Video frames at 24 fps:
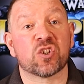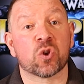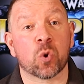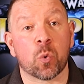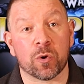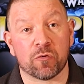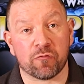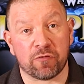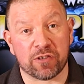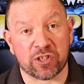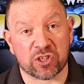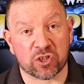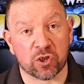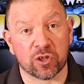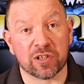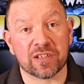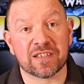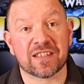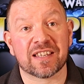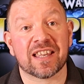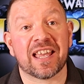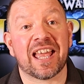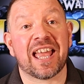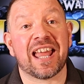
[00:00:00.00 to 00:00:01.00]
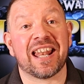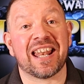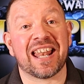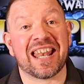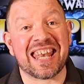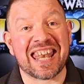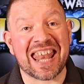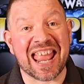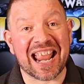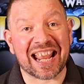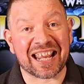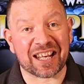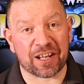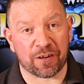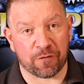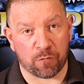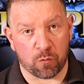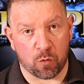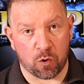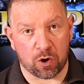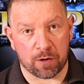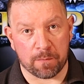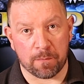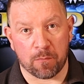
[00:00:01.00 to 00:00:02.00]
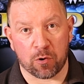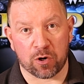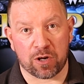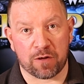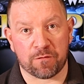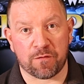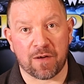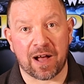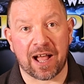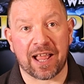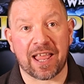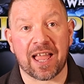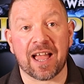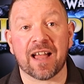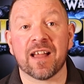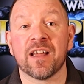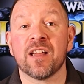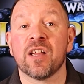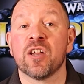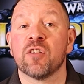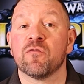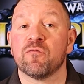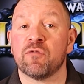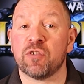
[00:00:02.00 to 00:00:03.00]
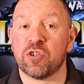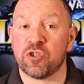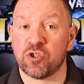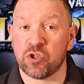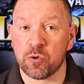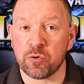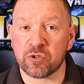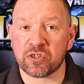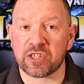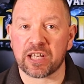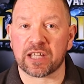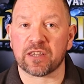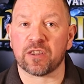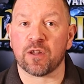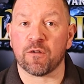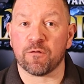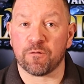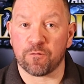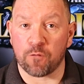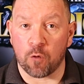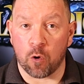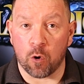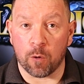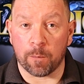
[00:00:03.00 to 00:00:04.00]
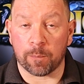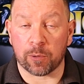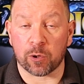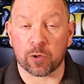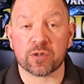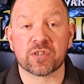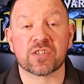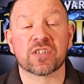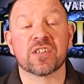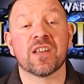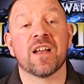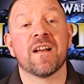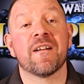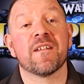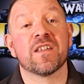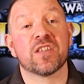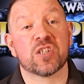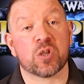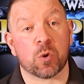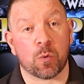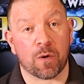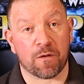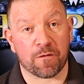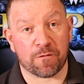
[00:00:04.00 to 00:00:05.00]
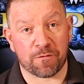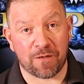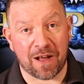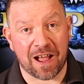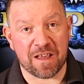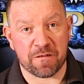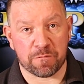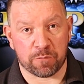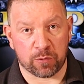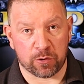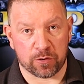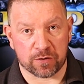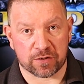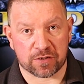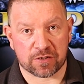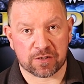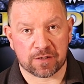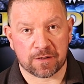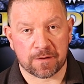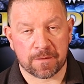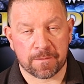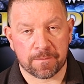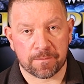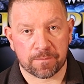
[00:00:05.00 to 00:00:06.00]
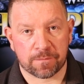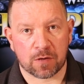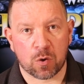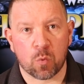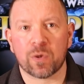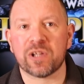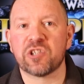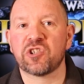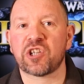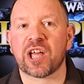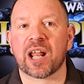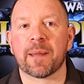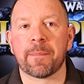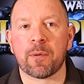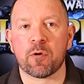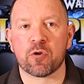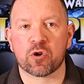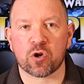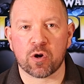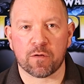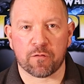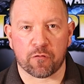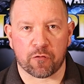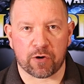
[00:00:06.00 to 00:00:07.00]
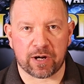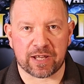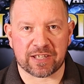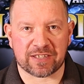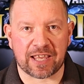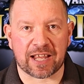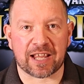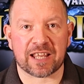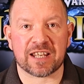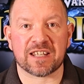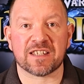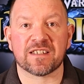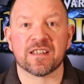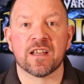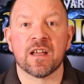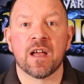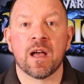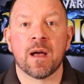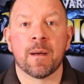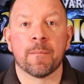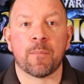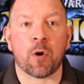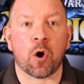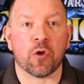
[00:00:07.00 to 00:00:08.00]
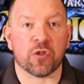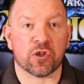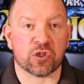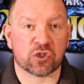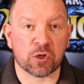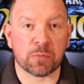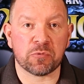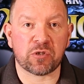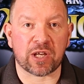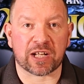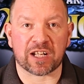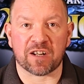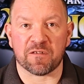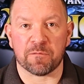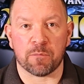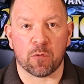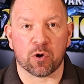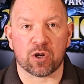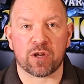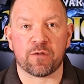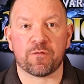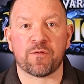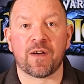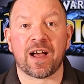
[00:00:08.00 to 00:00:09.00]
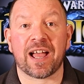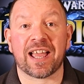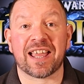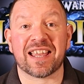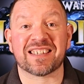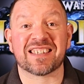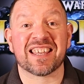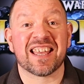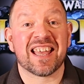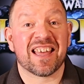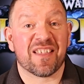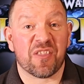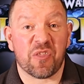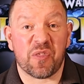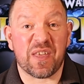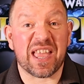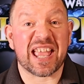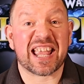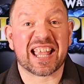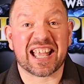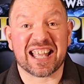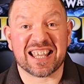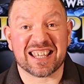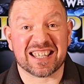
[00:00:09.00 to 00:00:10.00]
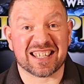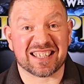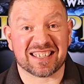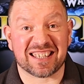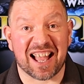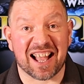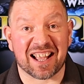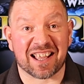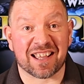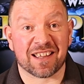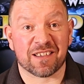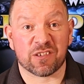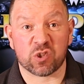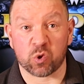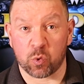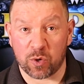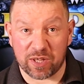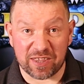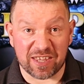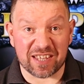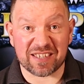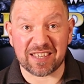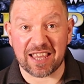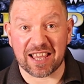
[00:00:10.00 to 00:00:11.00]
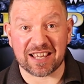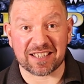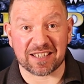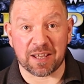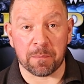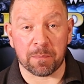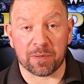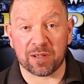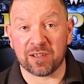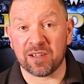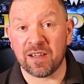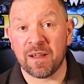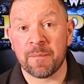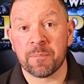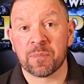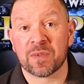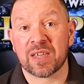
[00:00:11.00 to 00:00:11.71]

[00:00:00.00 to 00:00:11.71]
so would result in a -1 modifier, reducing the 4+ to a 5+. We'll chat about cover in a second, but on the subject of modifiers, they can stack. So in this example,